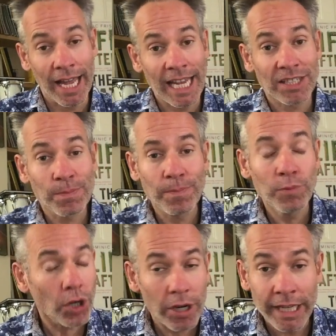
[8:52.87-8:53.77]
is
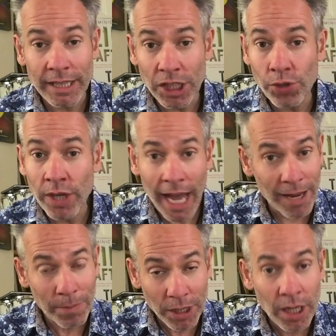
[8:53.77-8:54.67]
not only in the
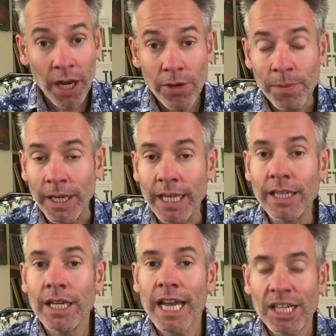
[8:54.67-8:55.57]
UK but
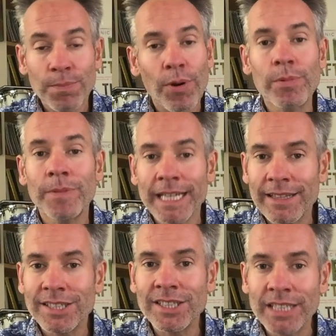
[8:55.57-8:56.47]
globally, is probably
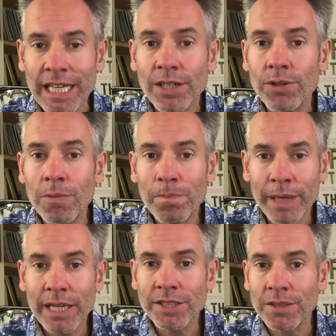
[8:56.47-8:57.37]
the single
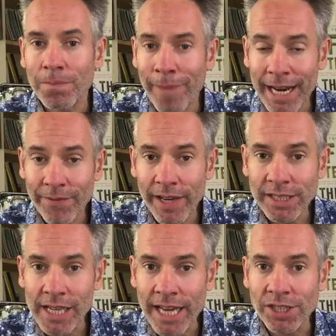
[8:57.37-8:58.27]
biggest
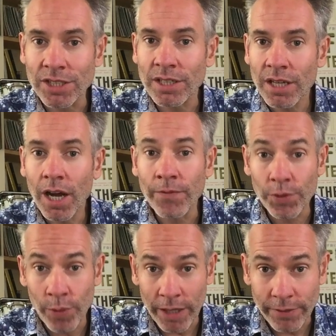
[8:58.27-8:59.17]
manifestation of
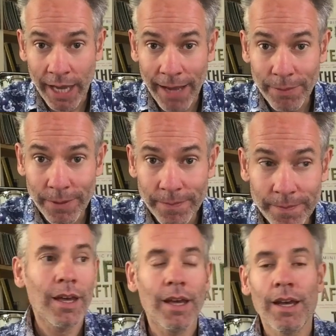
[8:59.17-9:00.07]
the wealth gap.
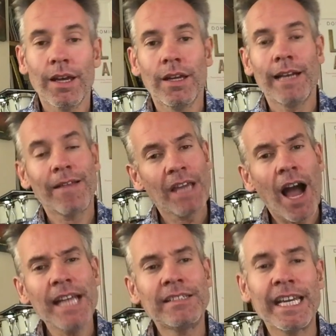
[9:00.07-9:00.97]
Now, the
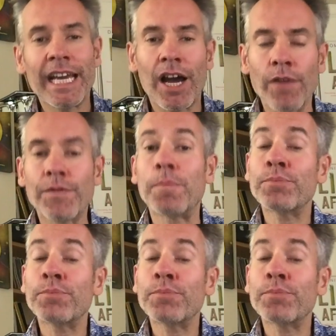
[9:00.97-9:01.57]
idea of the